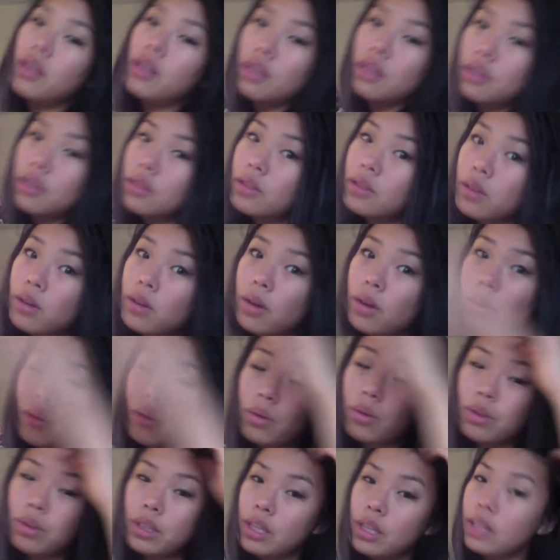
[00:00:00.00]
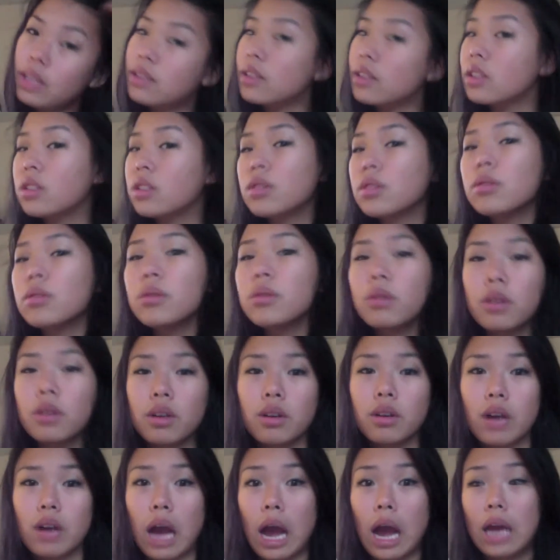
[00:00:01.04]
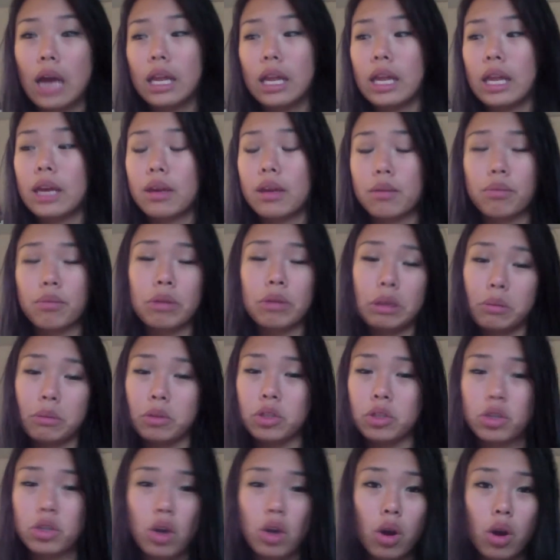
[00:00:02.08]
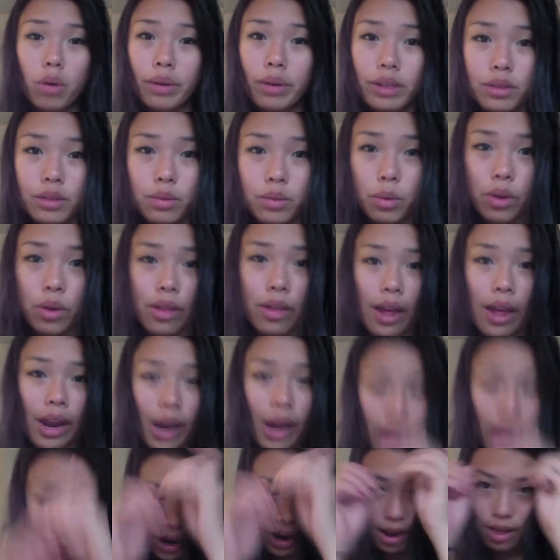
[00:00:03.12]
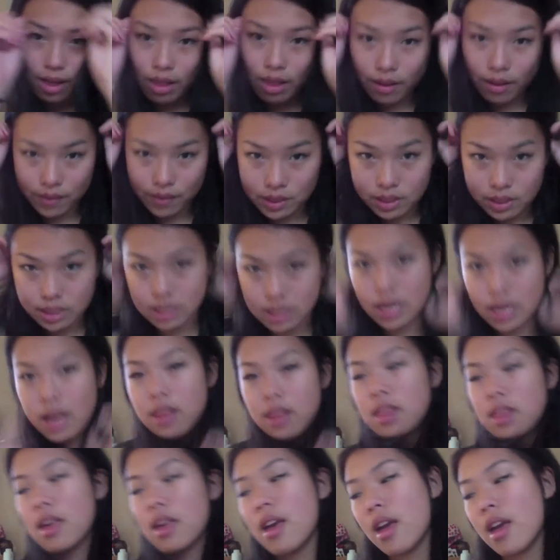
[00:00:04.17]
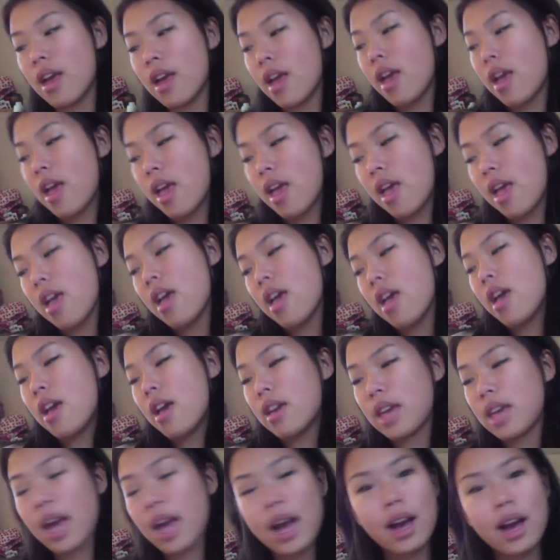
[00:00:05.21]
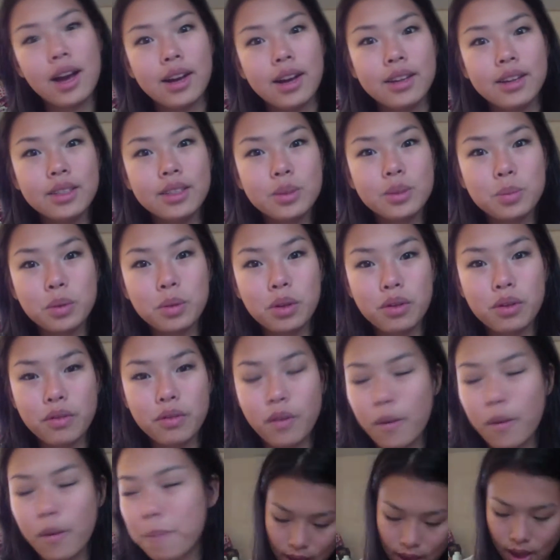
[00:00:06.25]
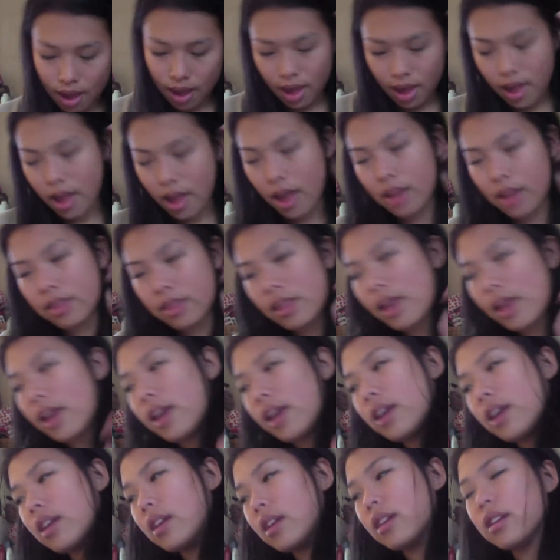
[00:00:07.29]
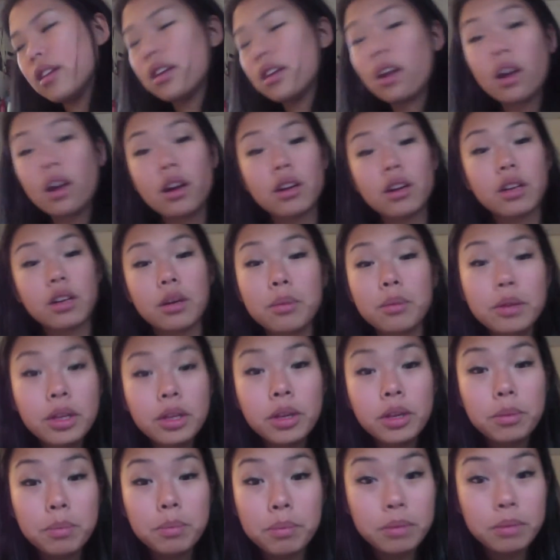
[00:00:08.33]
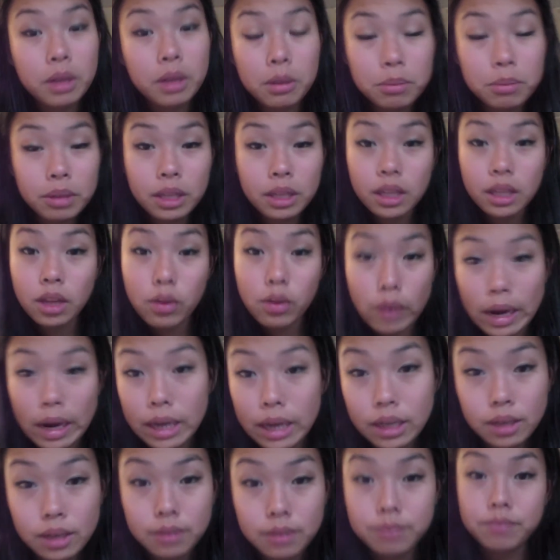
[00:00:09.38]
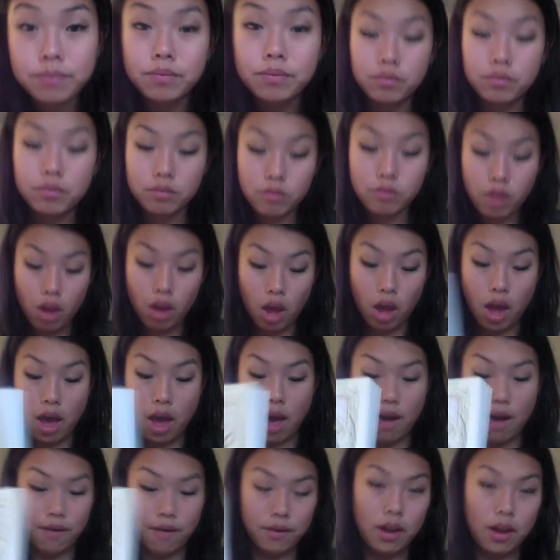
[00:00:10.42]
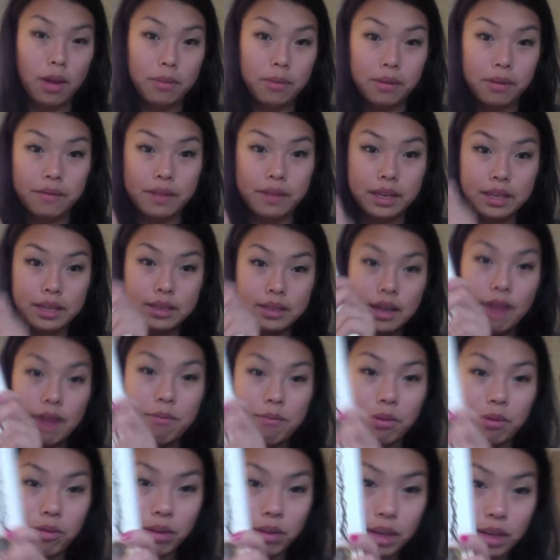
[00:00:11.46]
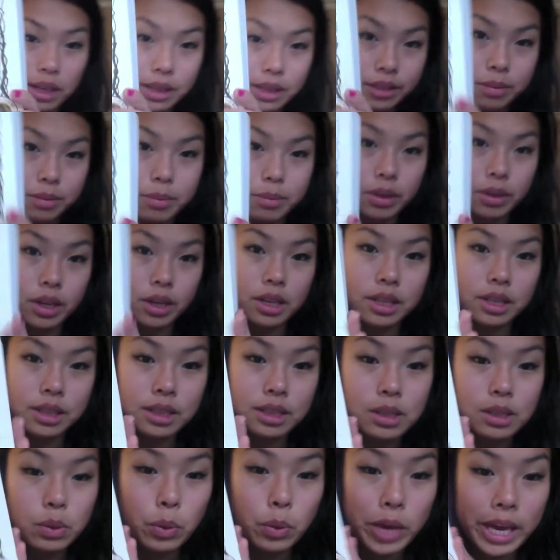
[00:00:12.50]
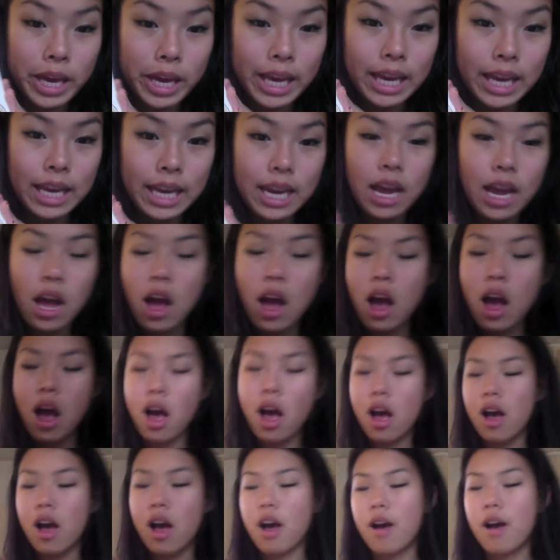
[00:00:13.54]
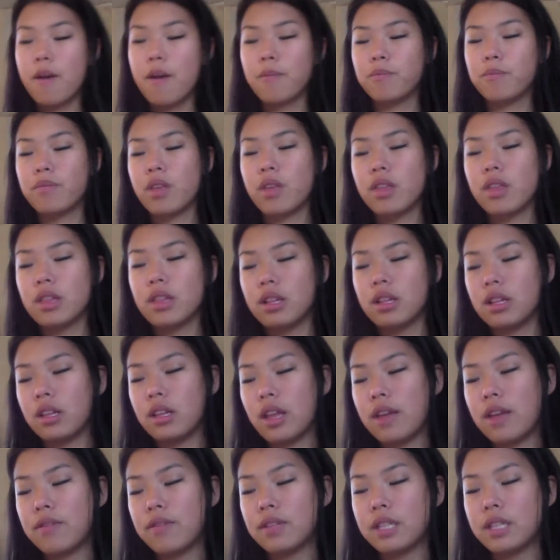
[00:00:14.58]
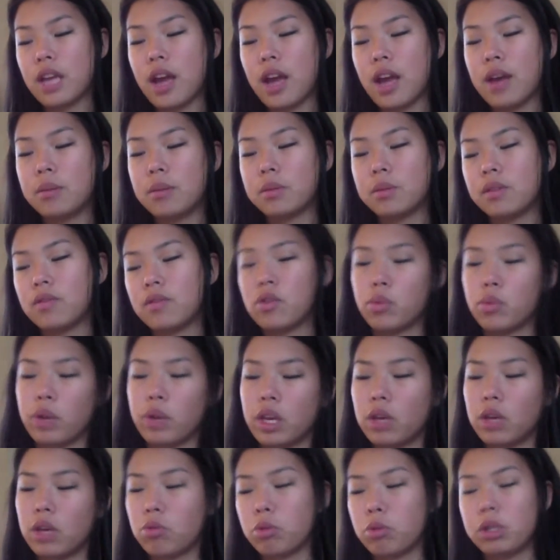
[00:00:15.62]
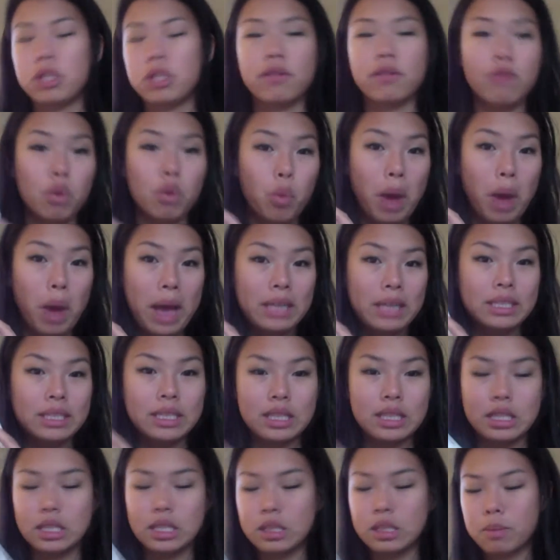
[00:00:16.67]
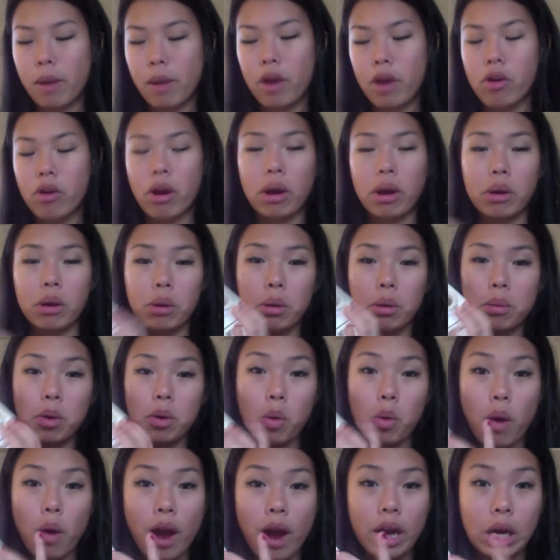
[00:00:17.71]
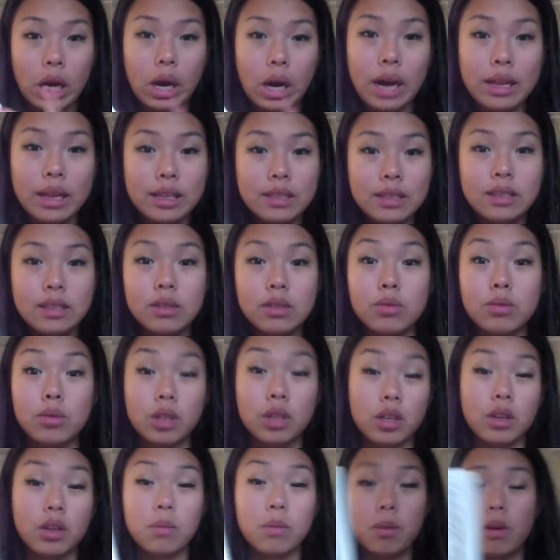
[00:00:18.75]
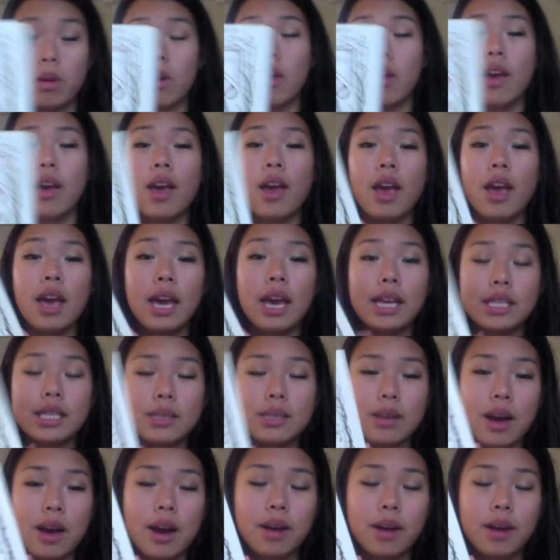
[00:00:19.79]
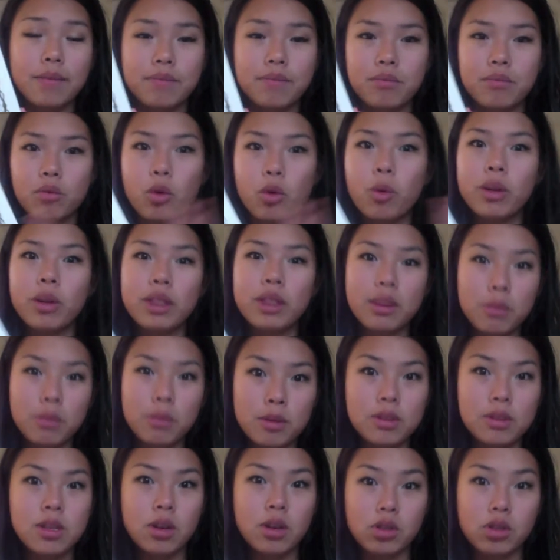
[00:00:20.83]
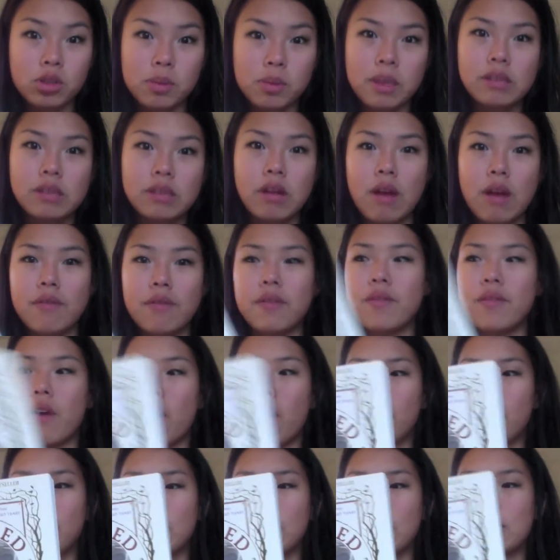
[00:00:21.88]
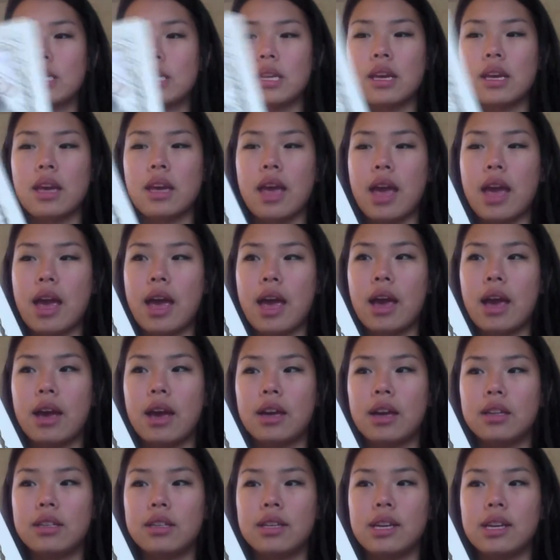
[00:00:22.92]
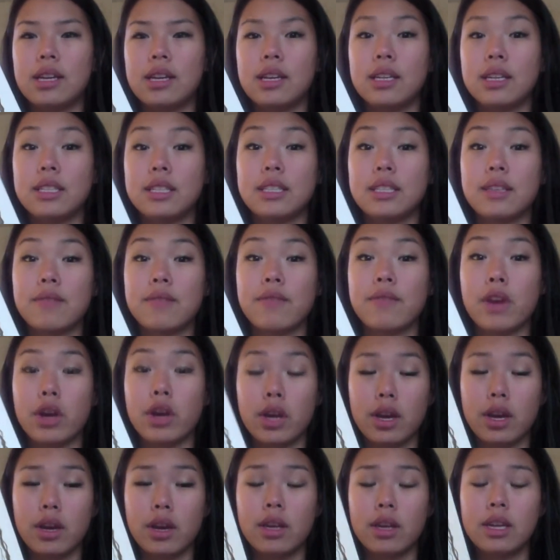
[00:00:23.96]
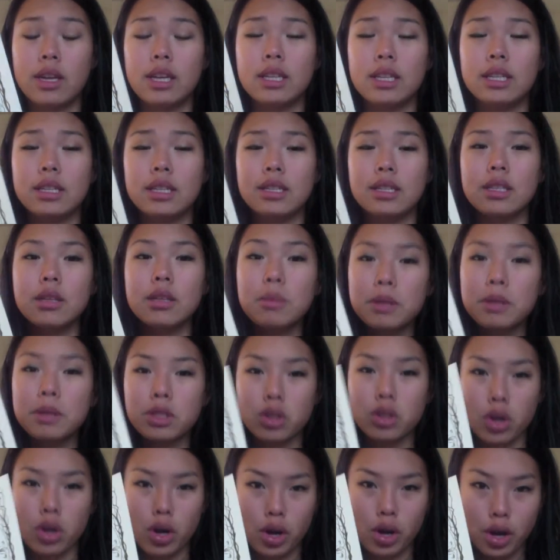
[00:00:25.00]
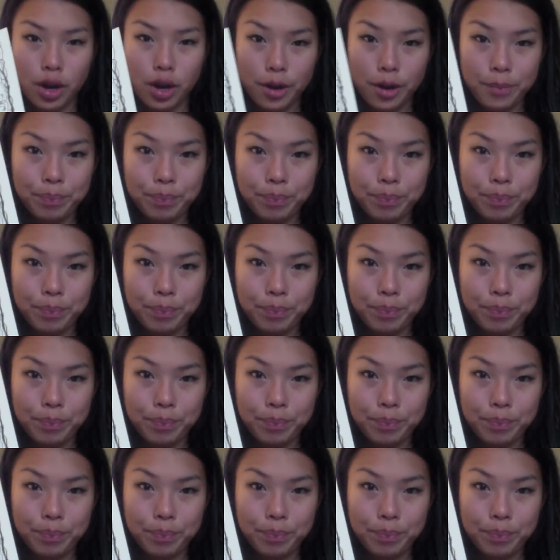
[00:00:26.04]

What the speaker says: So the days I do, I like pretty much always wear that hat. I love it to death. Yeah, it's beautiful. And then completely random, I have a couple of things. I've been reading this book. This is Wicked, The Life and Times of the Wicked Witch of the West, and this is by Gregory Maguire, and this is a really good book. It's what the musical is based off of, obviously, and it is very good. It is a little bit darker